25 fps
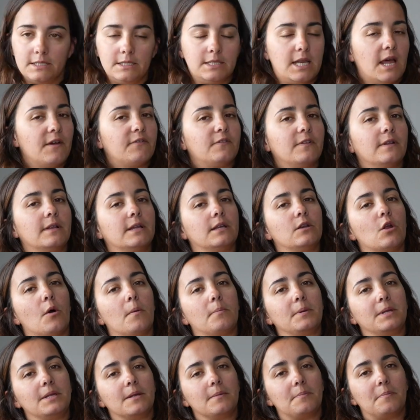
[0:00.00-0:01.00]
definitely
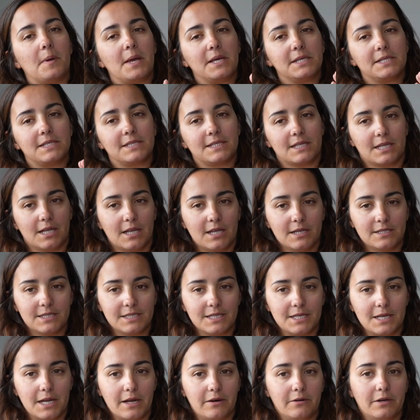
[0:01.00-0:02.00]
not be the best
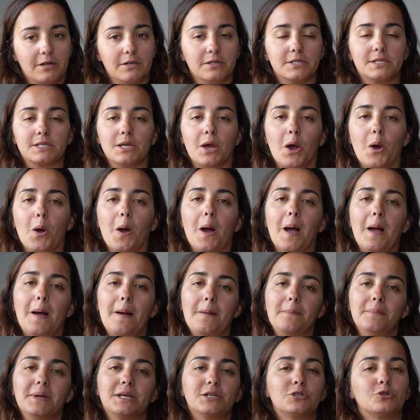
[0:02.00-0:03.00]
scenario. So
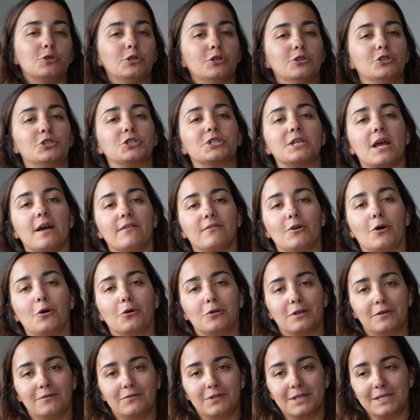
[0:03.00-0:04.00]
make sure you just have
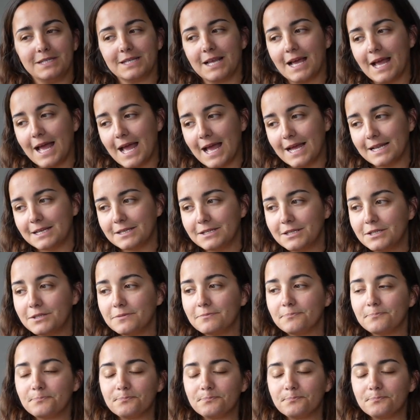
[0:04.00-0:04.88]
all of these at hand.